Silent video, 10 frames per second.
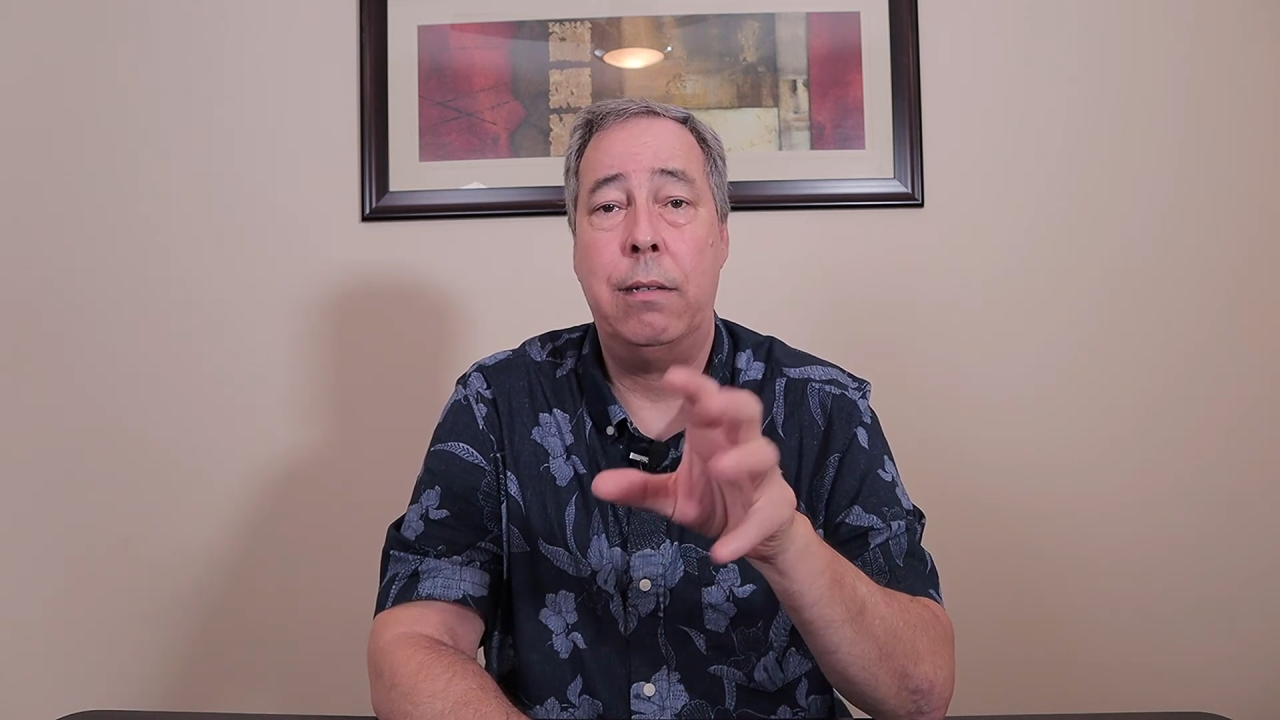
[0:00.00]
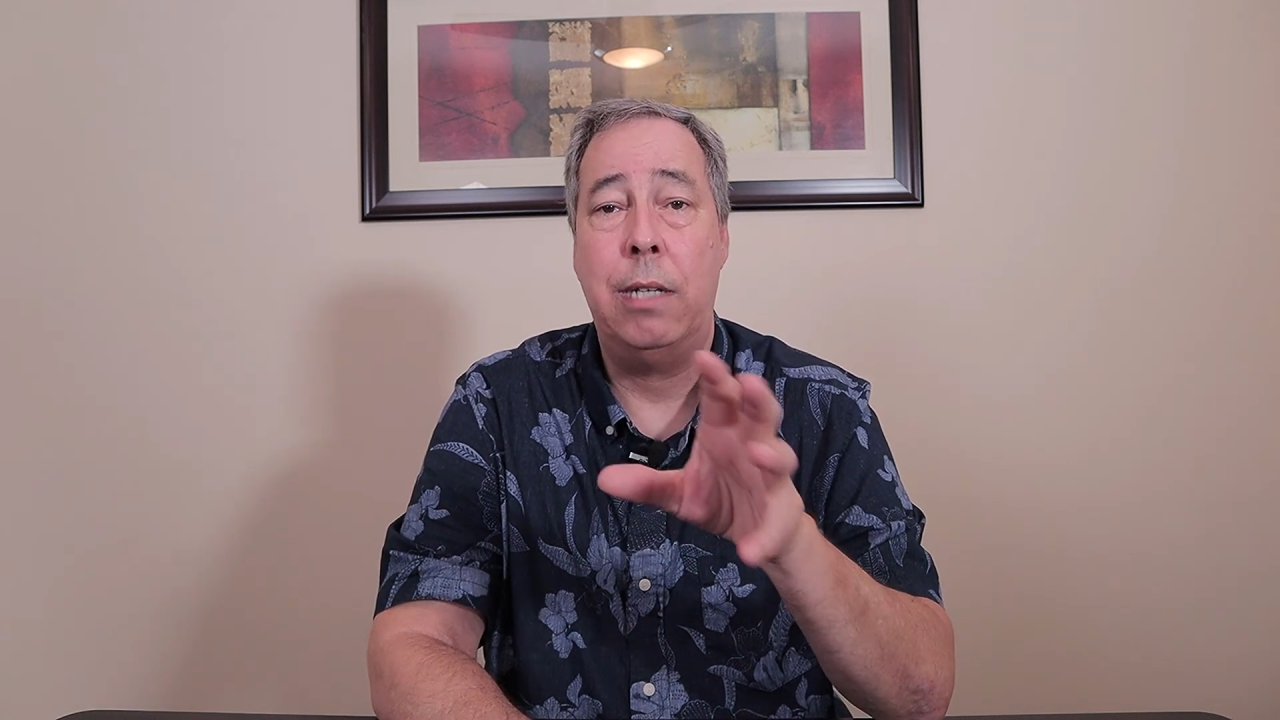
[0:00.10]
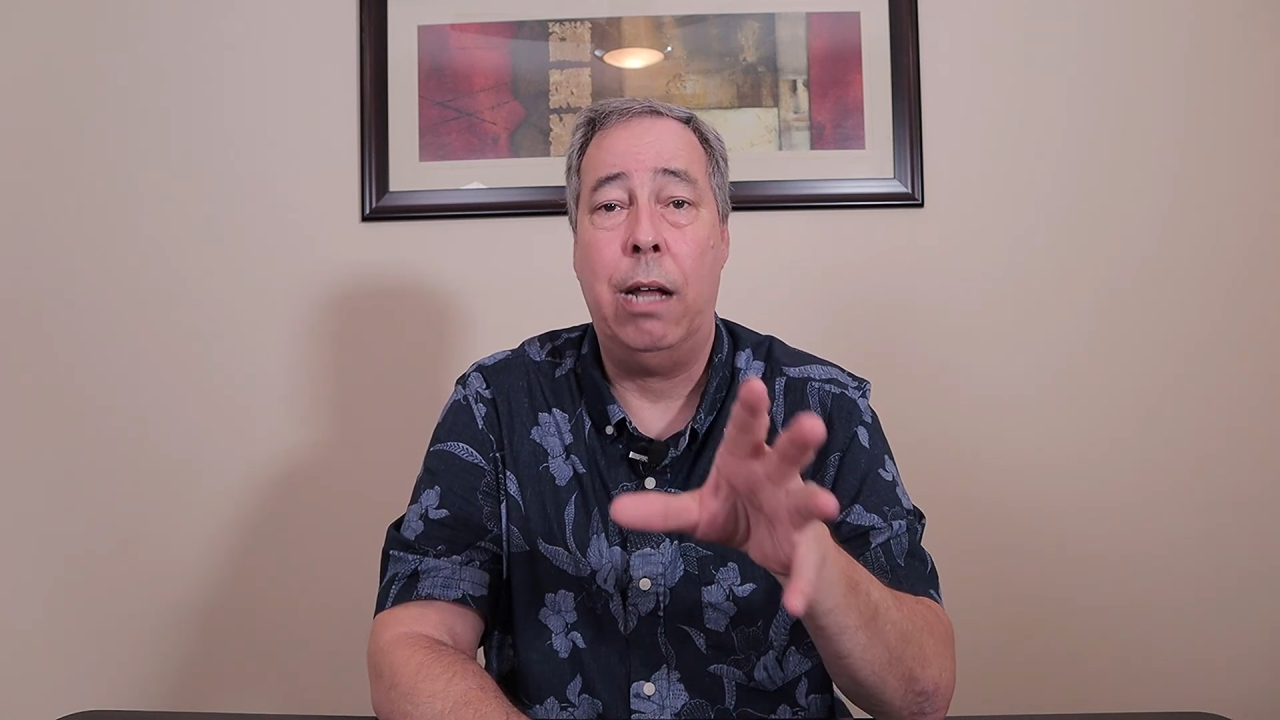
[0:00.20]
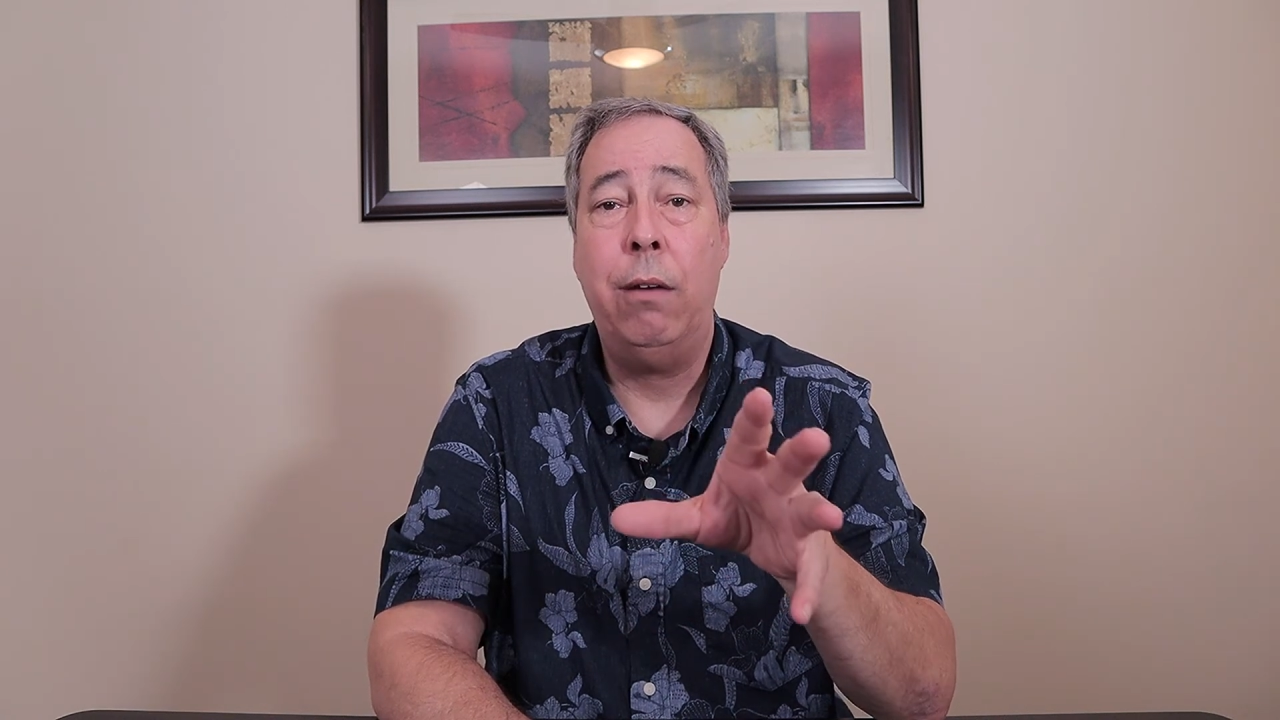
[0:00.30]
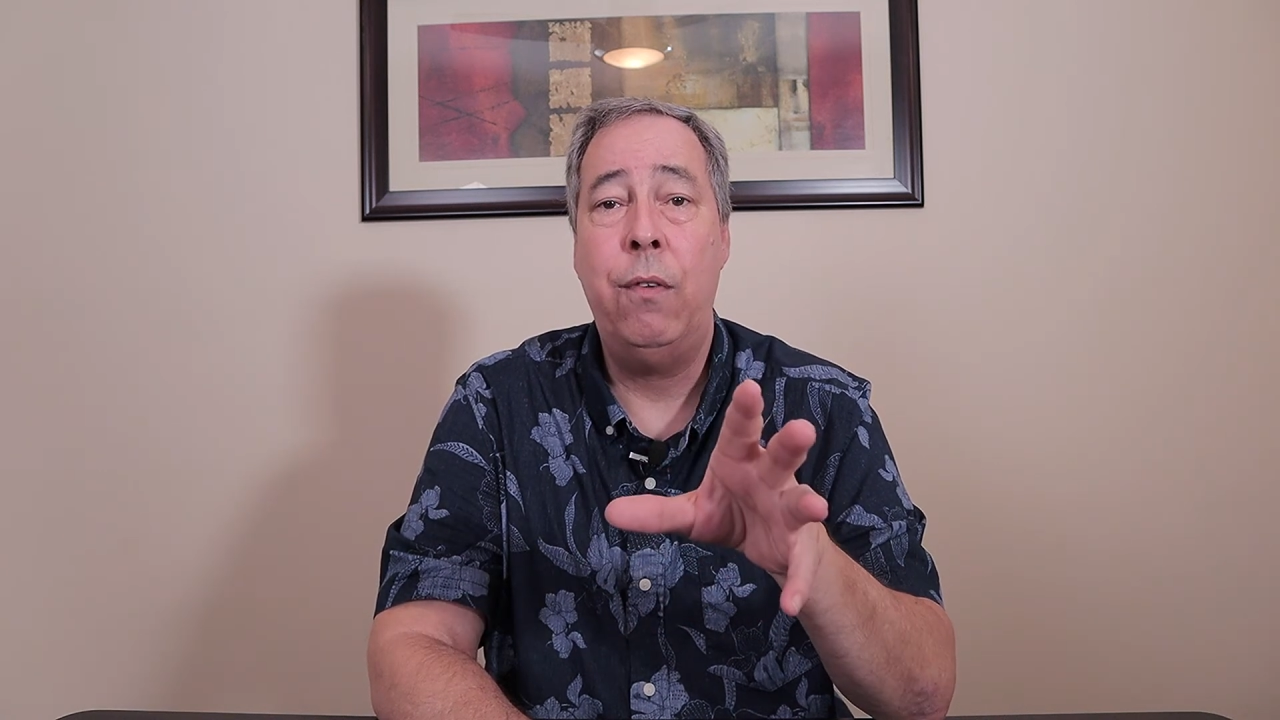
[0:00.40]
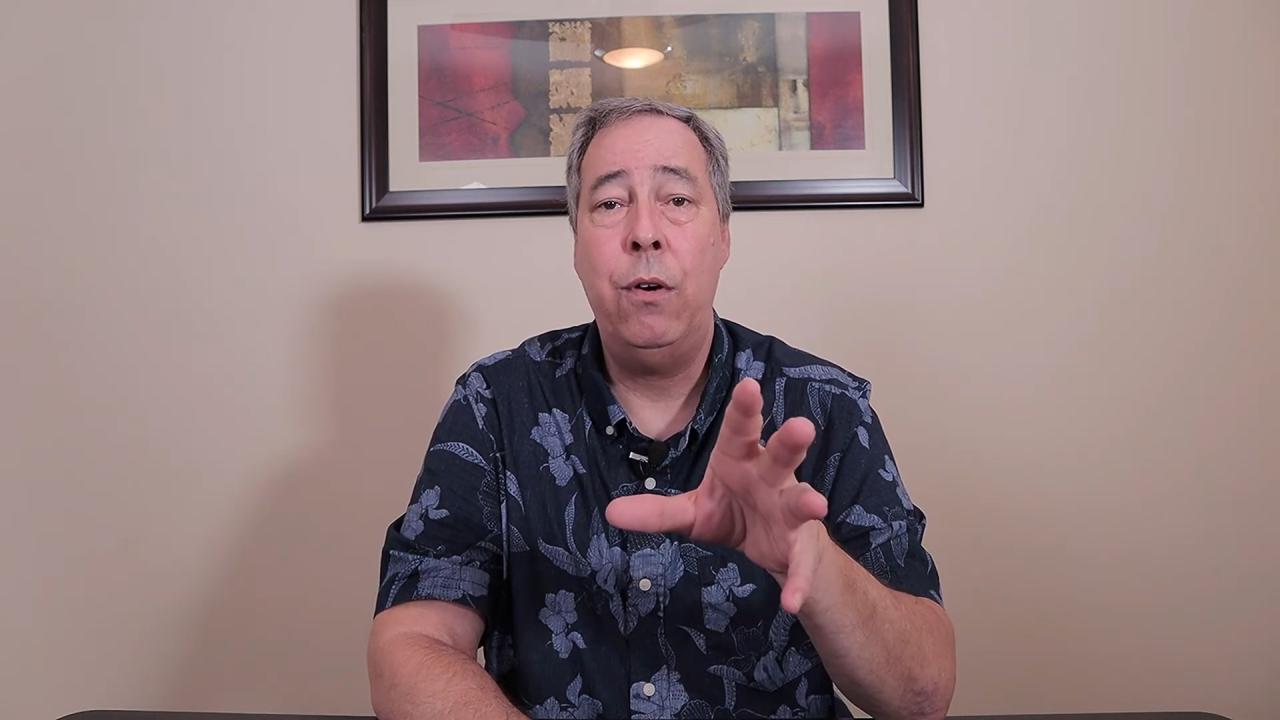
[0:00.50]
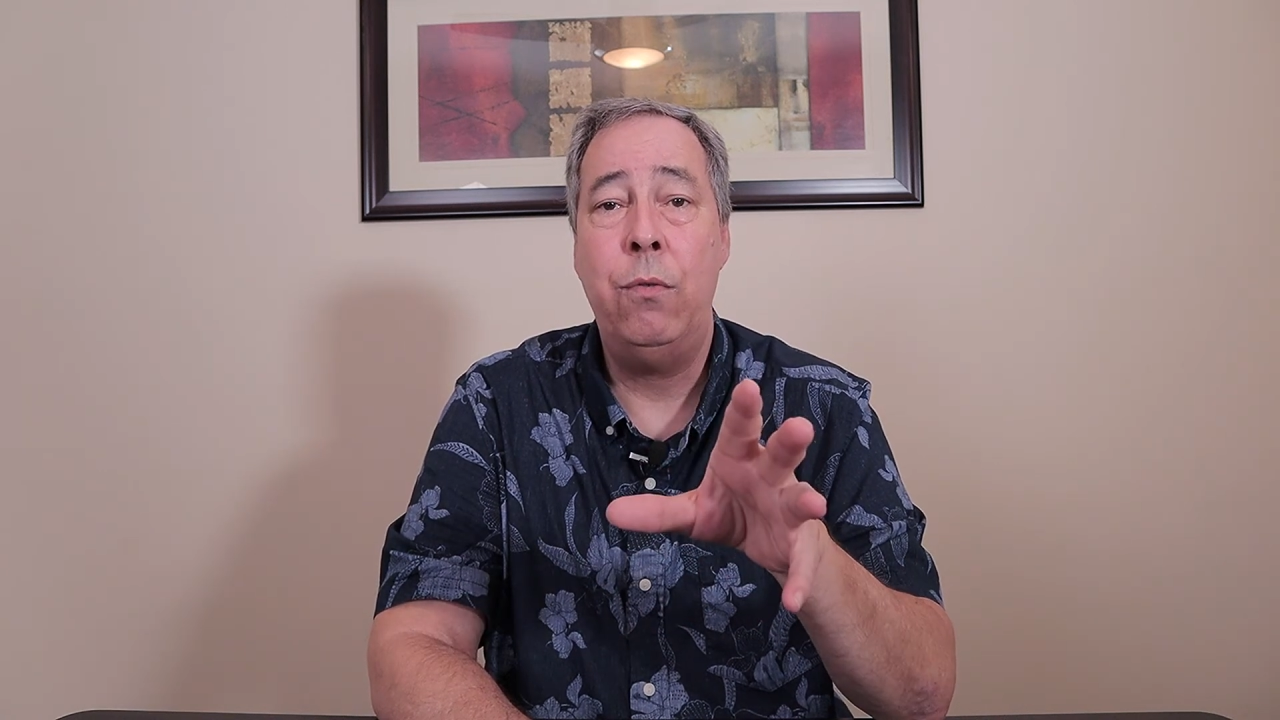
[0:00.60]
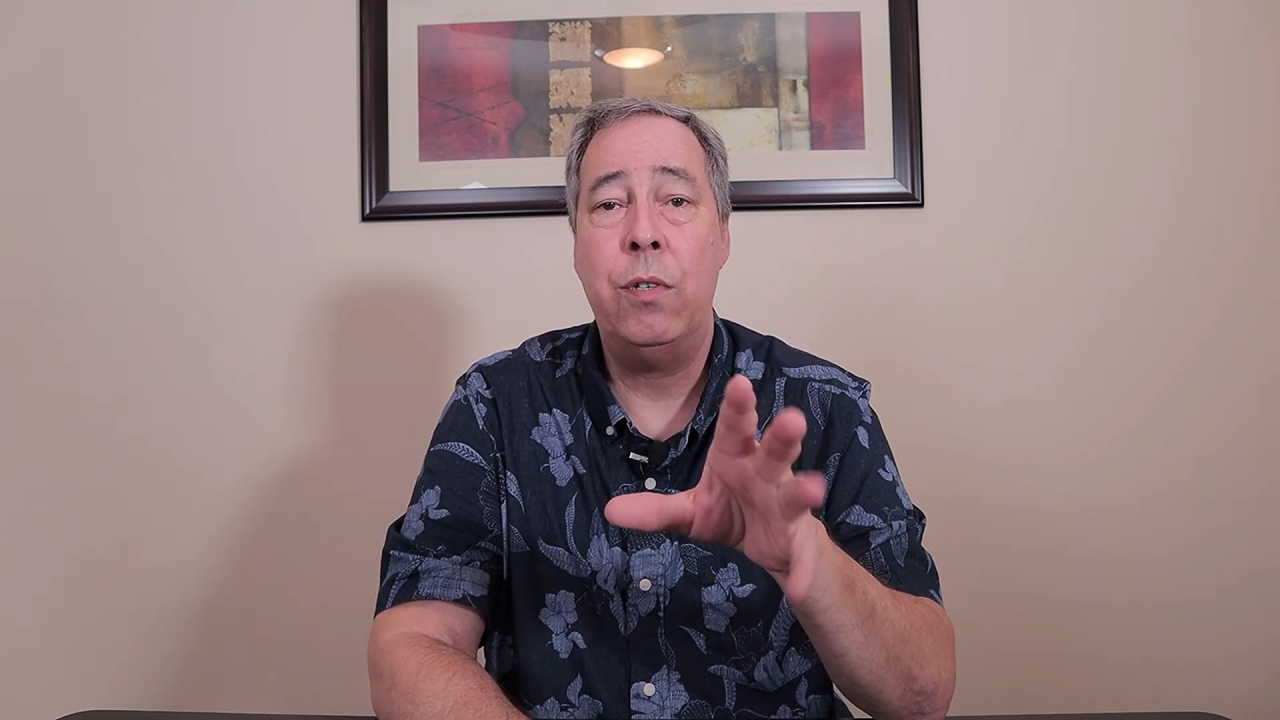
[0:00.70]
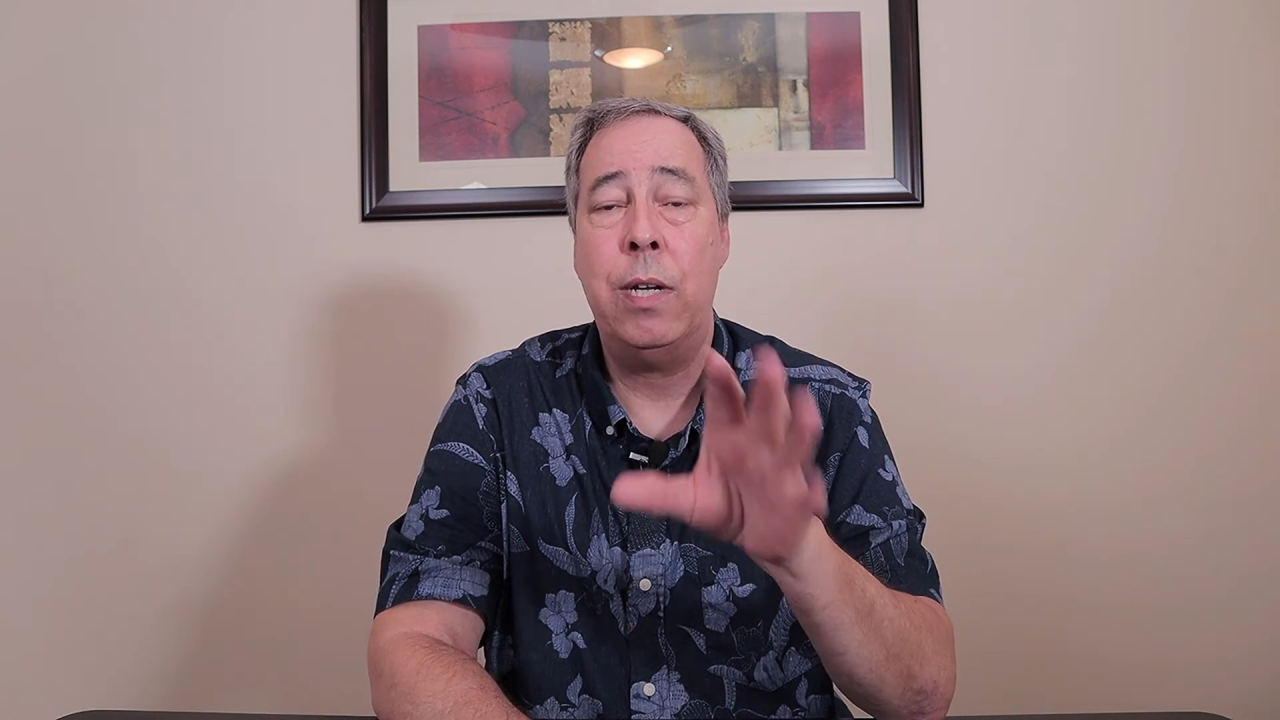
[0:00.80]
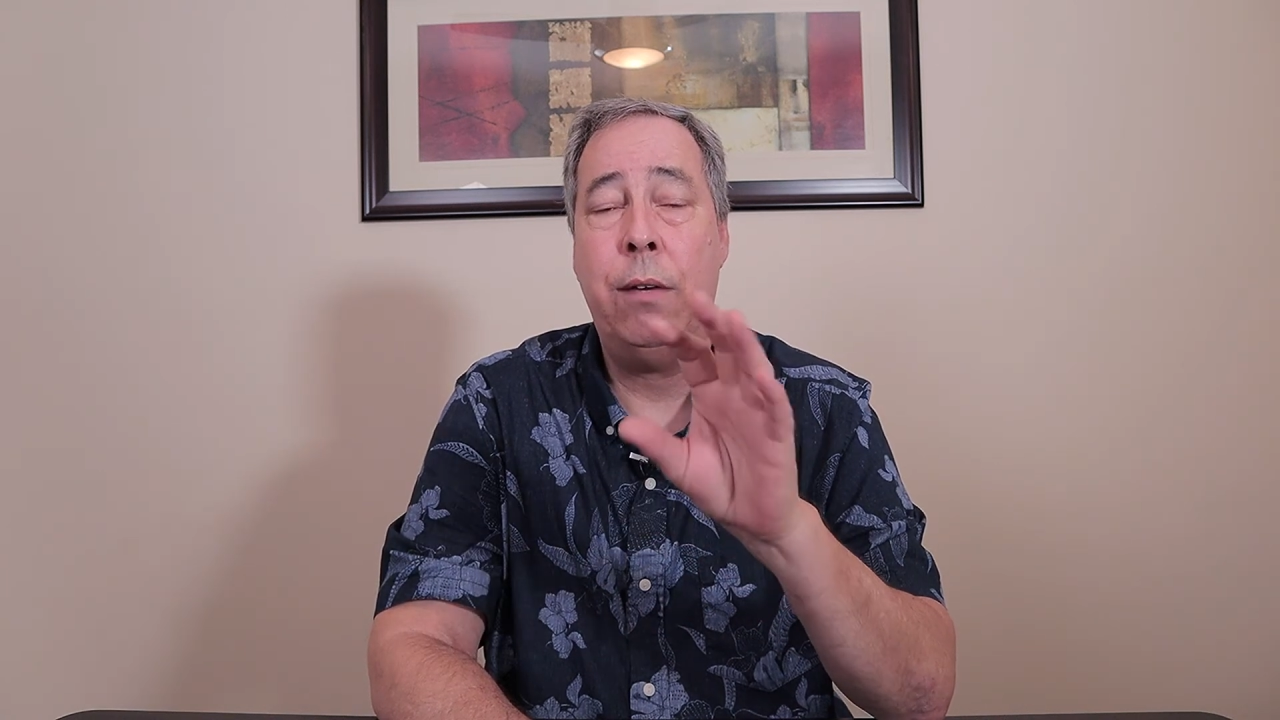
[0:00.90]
telephones.